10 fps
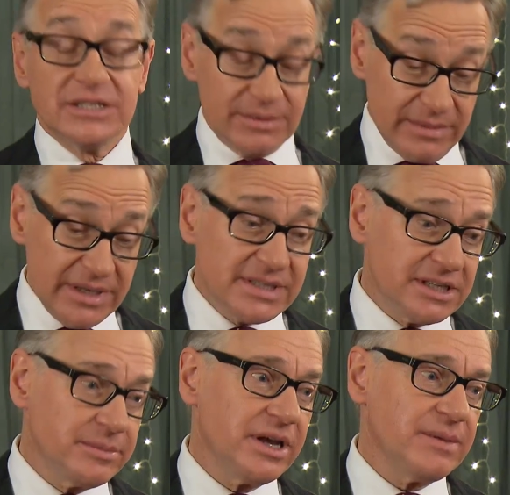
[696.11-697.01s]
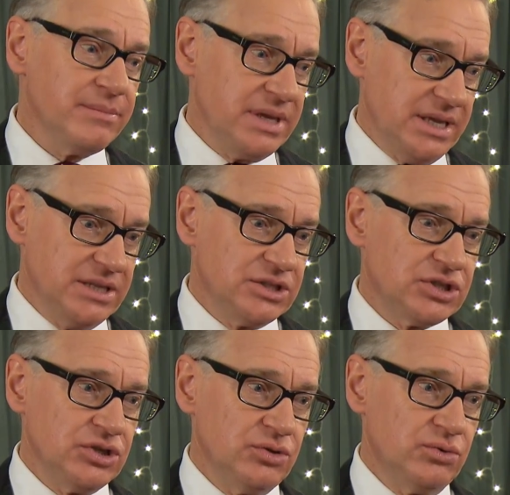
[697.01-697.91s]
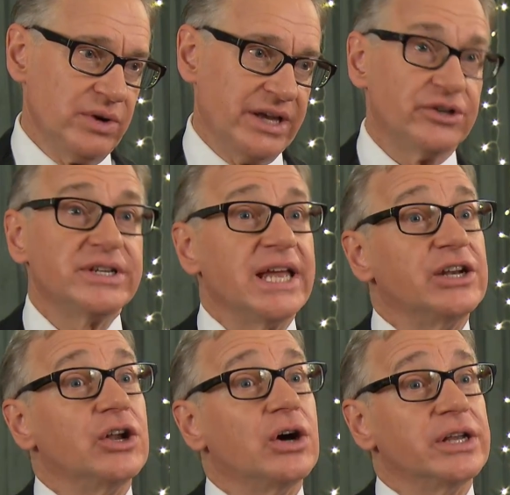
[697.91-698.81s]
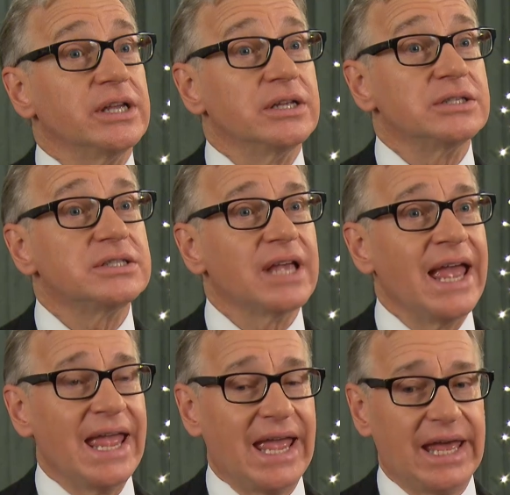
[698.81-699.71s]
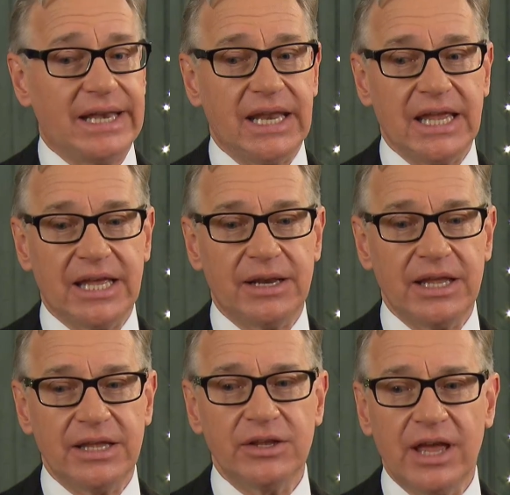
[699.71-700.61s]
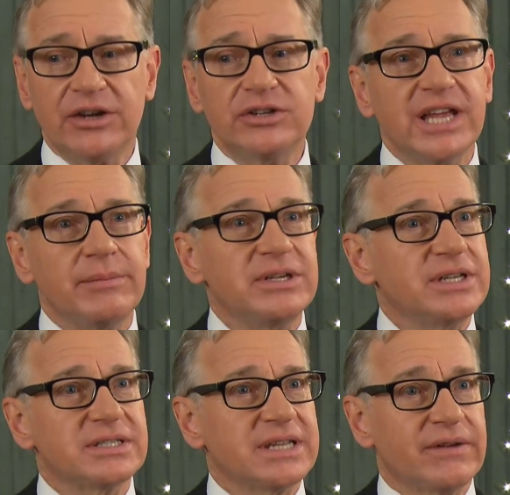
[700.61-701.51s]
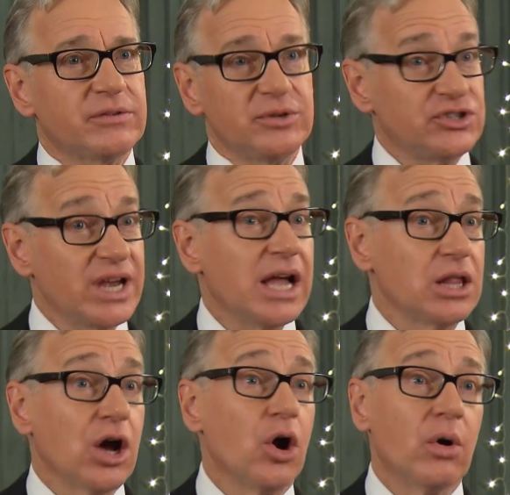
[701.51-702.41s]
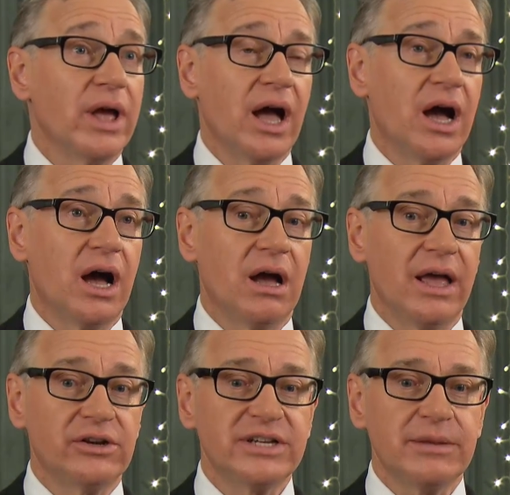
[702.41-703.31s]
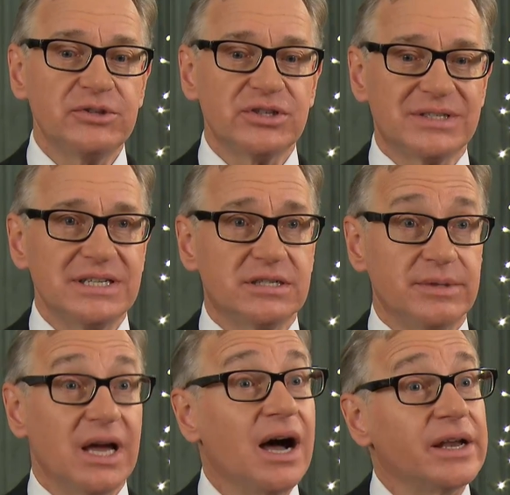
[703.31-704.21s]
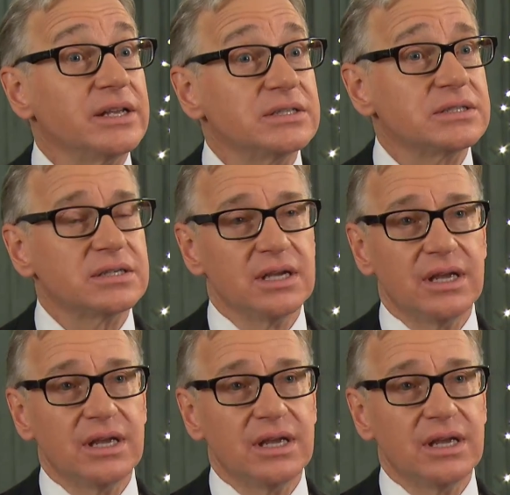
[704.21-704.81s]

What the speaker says: To me, cinema means you entertain an audience. Mm-hmm. And entertainment doesn't have to be shallow. Entertainment just needs to be honest.